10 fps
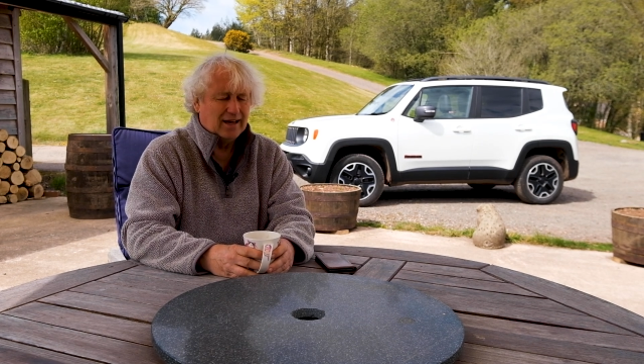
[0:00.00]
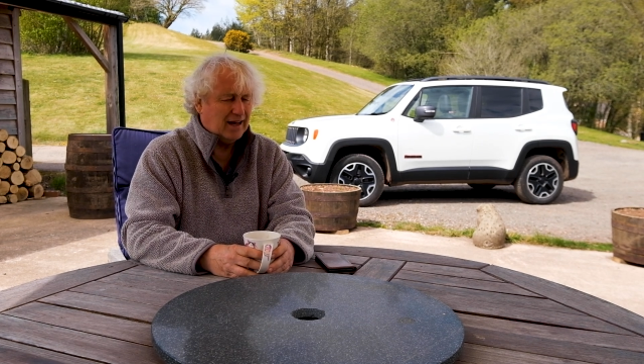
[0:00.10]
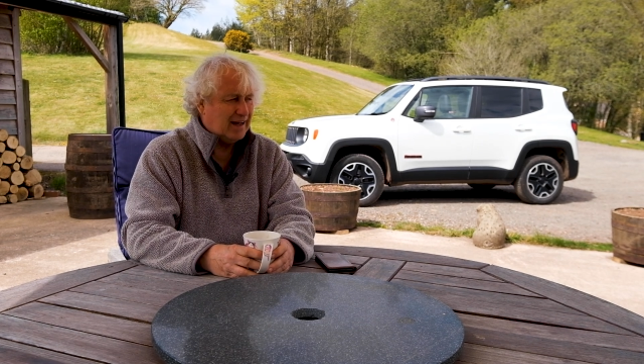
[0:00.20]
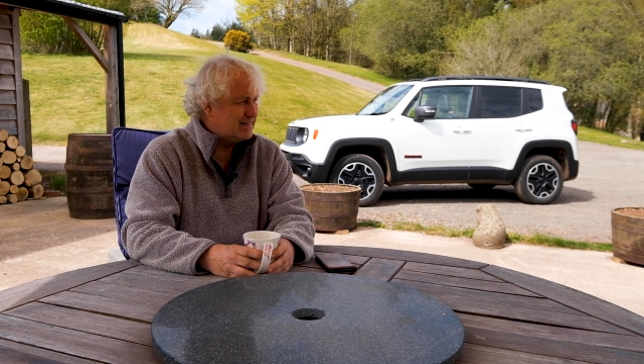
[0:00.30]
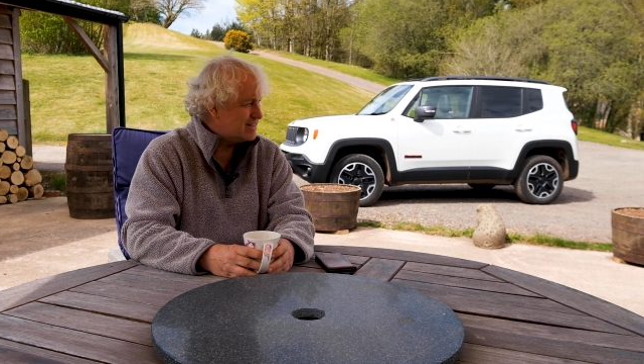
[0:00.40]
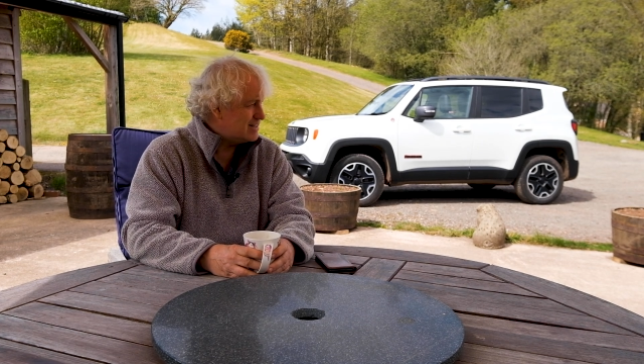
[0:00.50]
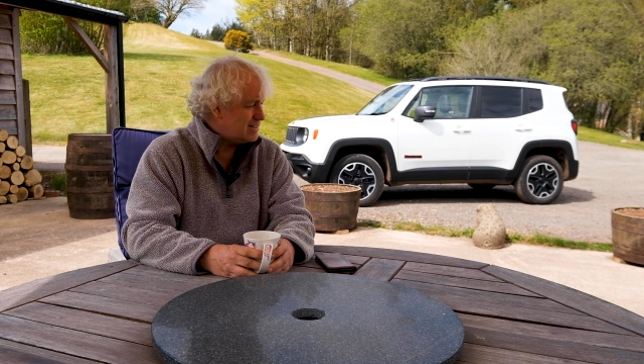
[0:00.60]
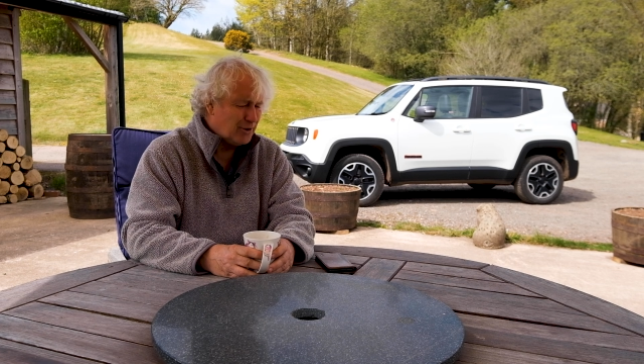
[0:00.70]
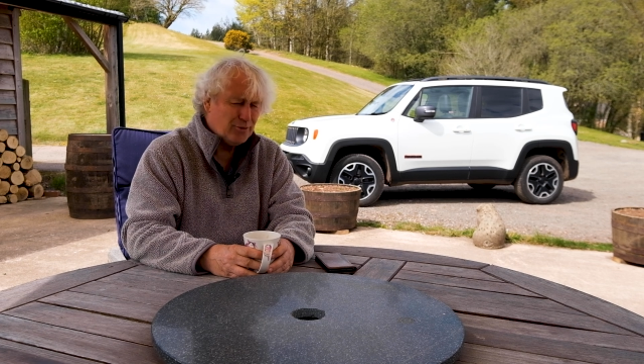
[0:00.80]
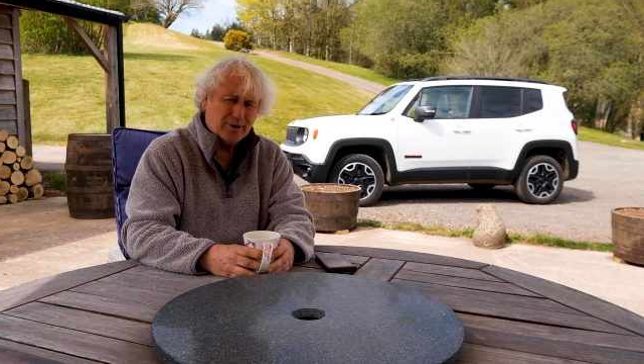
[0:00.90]
And
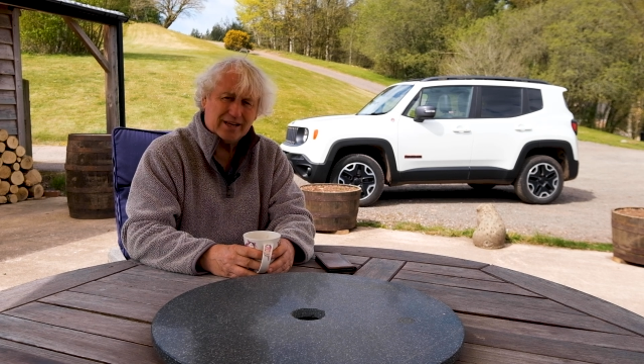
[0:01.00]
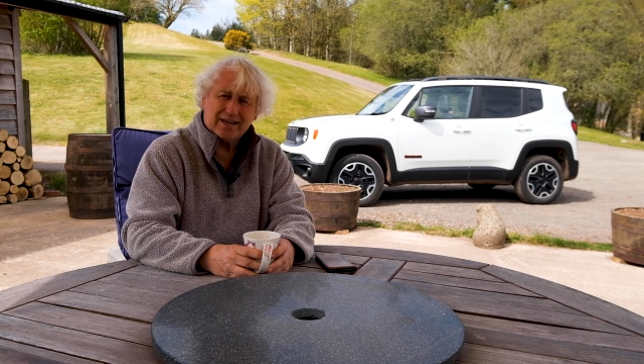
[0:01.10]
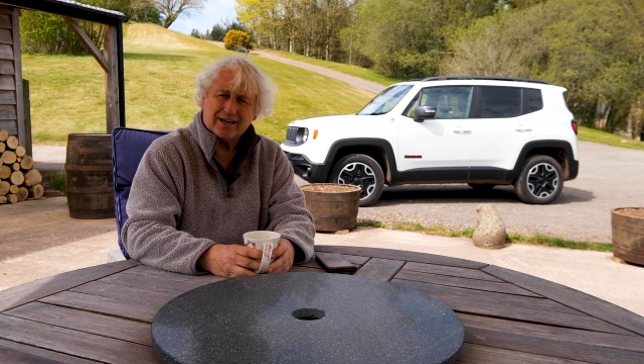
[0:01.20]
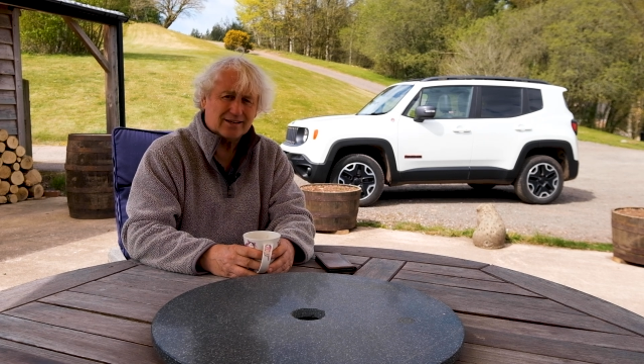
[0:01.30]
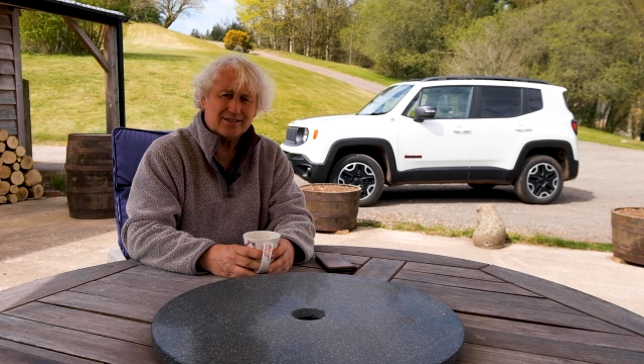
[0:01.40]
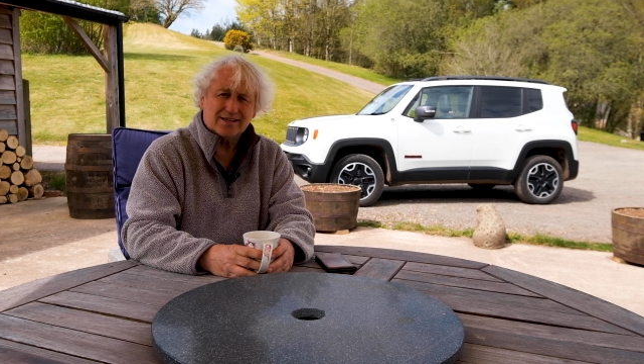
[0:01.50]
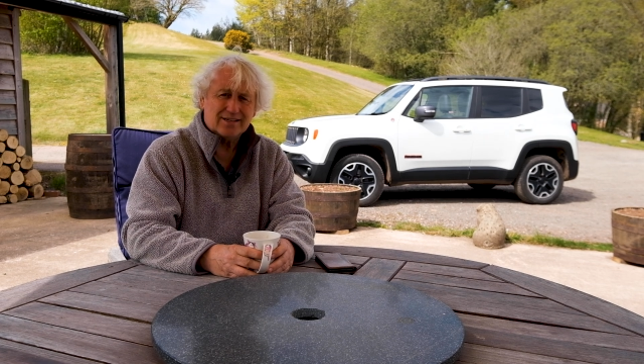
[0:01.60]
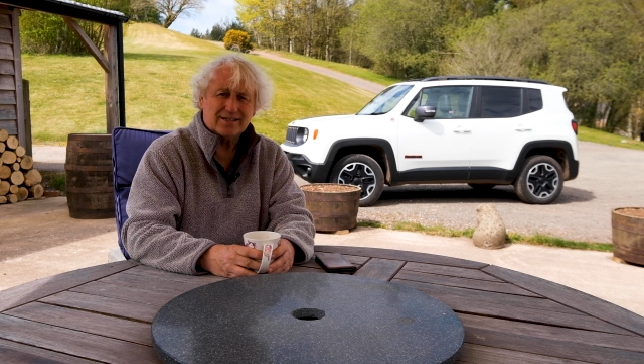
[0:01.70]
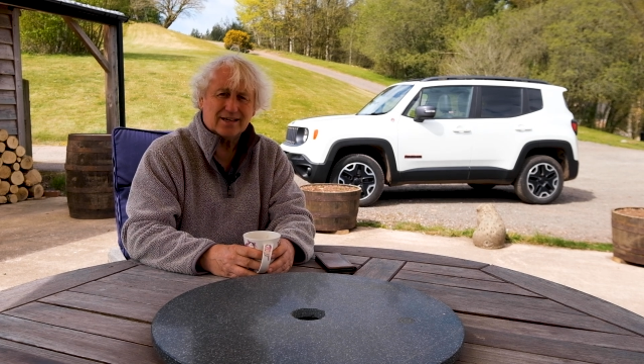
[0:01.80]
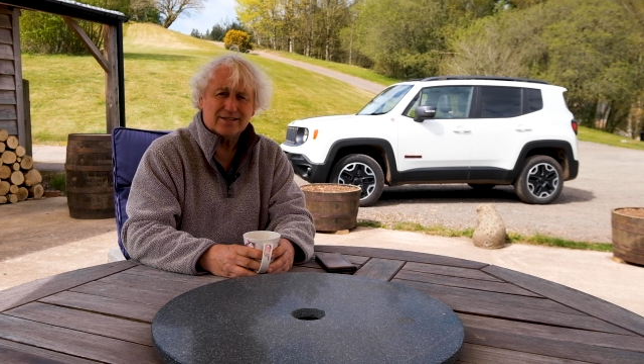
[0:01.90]
so many cars
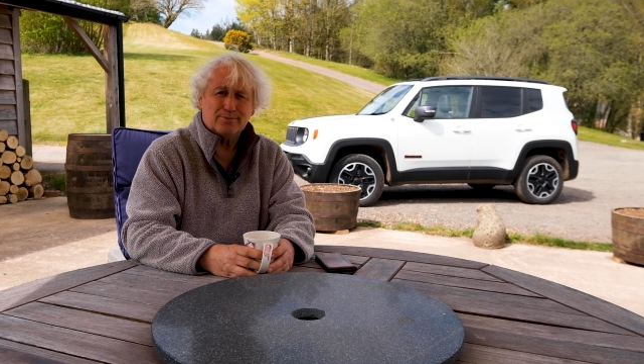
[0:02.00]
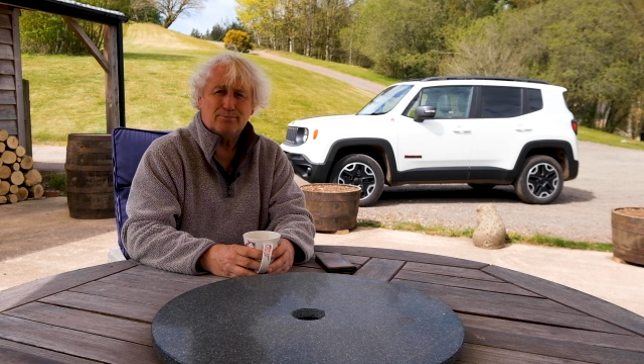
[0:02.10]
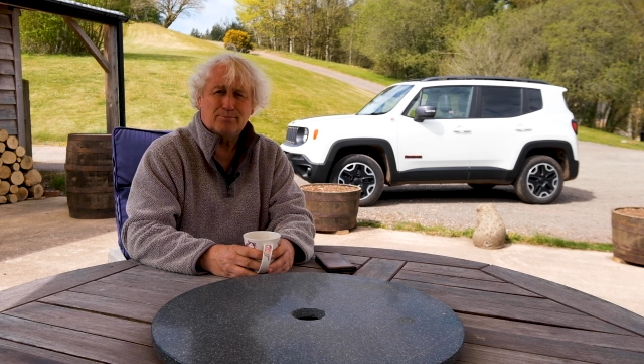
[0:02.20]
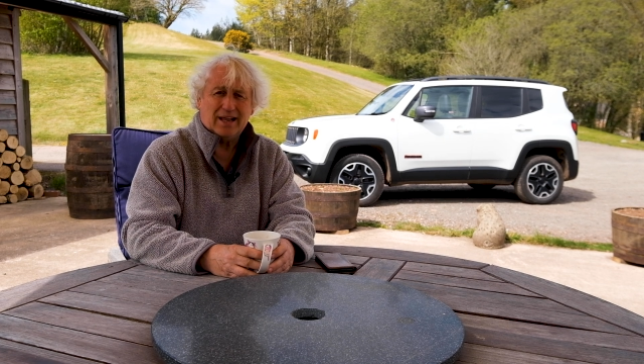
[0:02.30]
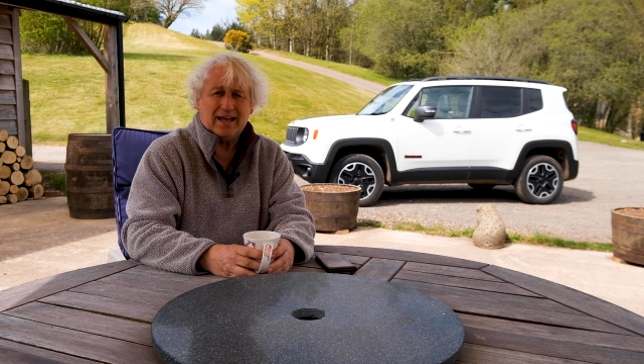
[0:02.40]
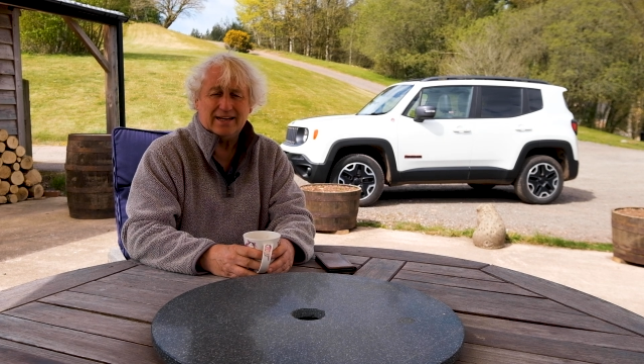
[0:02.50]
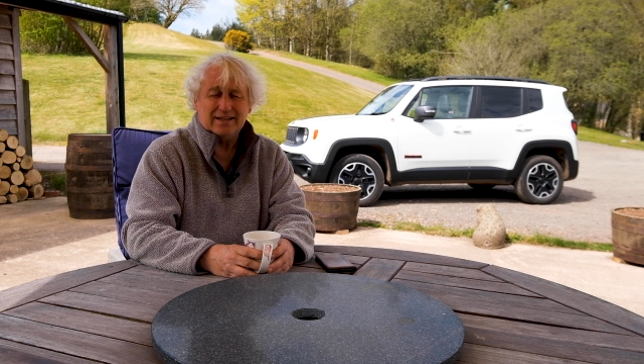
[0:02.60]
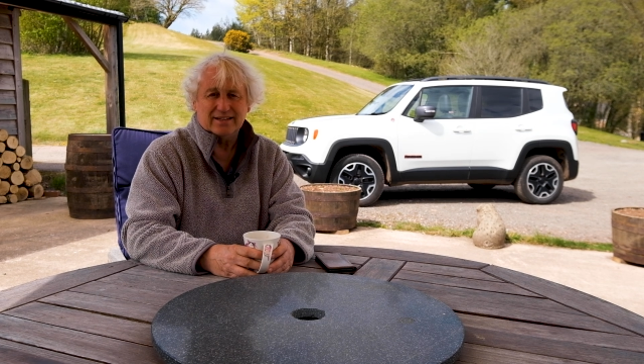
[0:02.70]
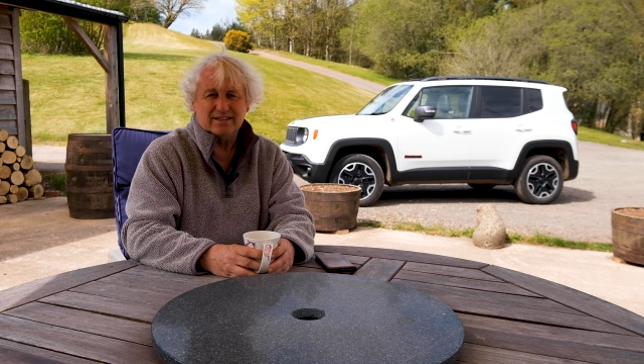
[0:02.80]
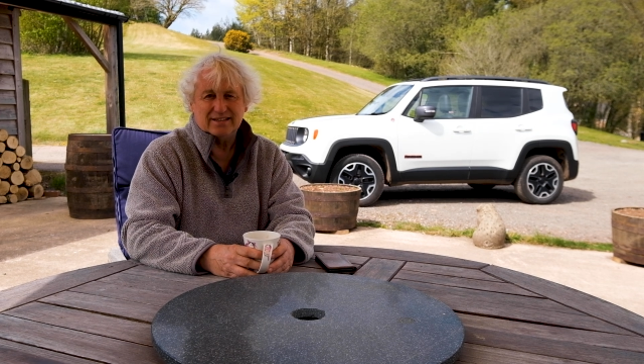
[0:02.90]
these days are
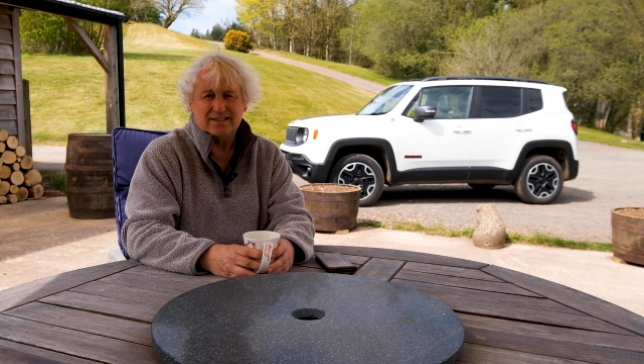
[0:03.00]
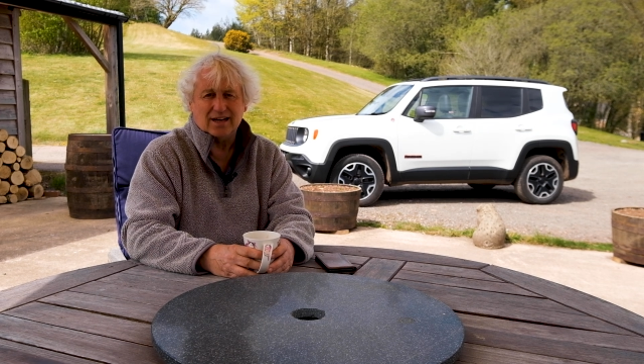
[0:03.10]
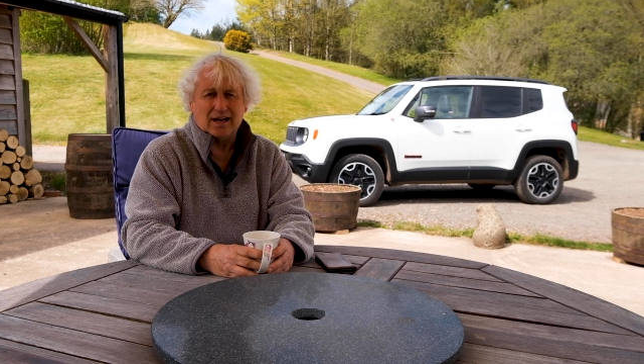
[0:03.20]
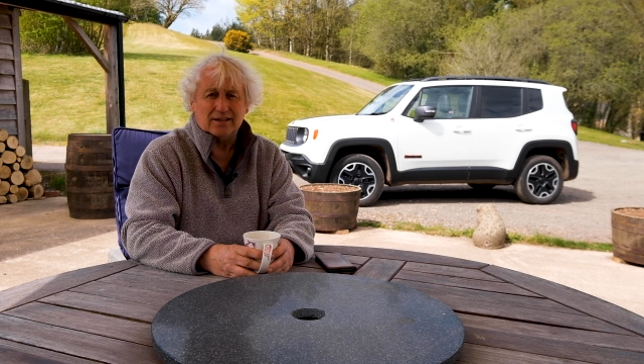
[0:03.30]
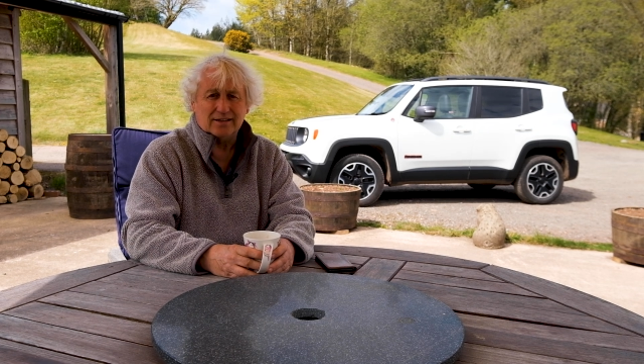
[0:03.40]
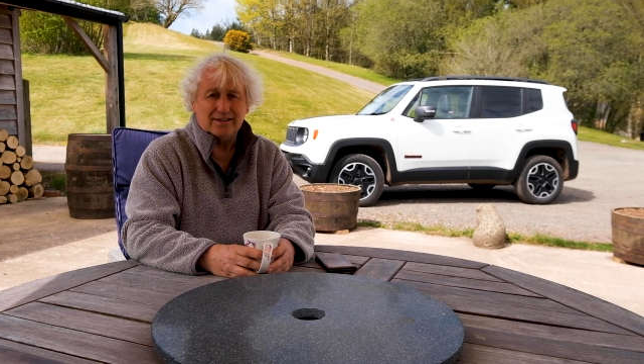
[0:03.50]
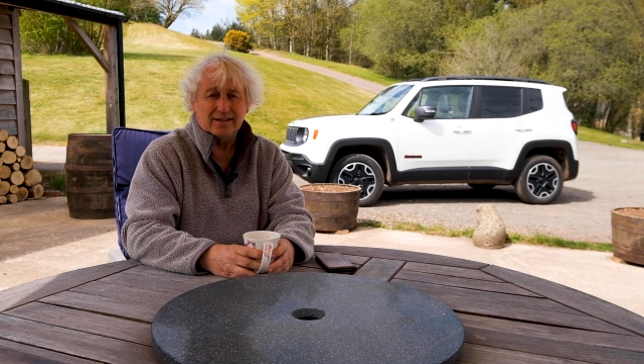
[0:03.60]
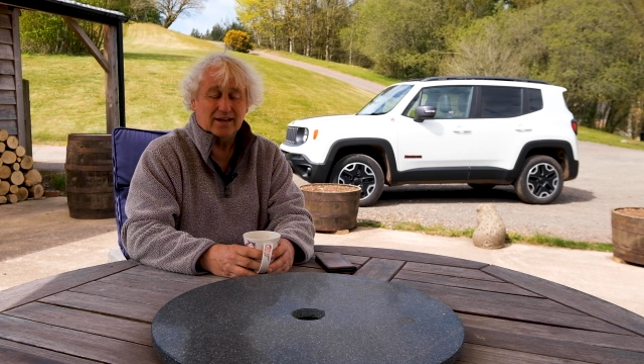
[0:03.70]
bland and dull, and